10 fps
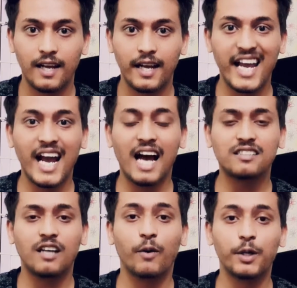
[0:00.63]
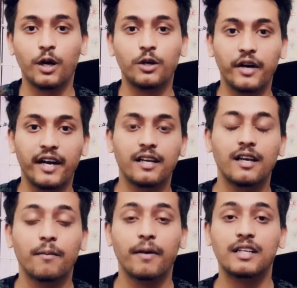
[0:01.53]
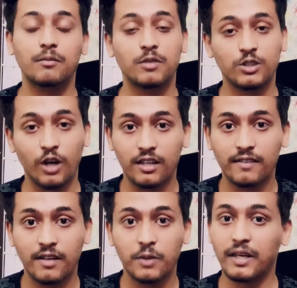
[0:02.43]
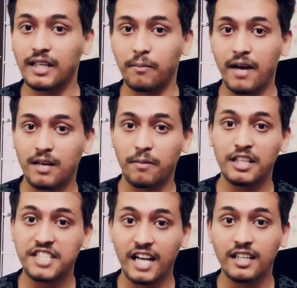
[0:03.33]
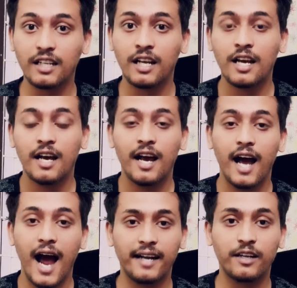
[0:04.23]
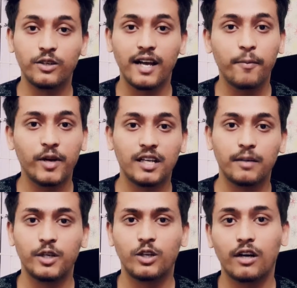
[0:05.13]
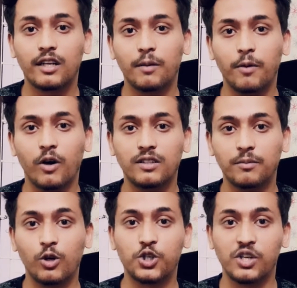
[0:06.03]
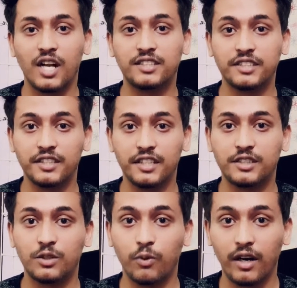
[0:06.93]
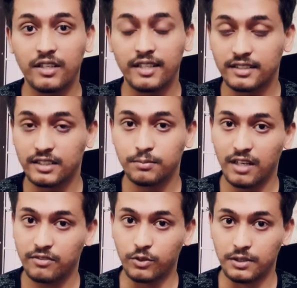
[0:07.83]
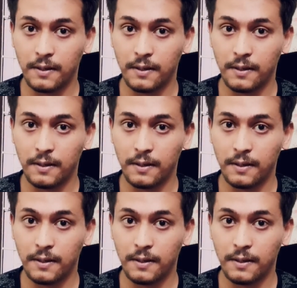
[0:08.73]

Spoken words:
Hey guys, how are you all doing? My name is Gaurav. Welcome back to my channel. And today we're going to be talking about the Motorola Generation 1 Razr smartphone.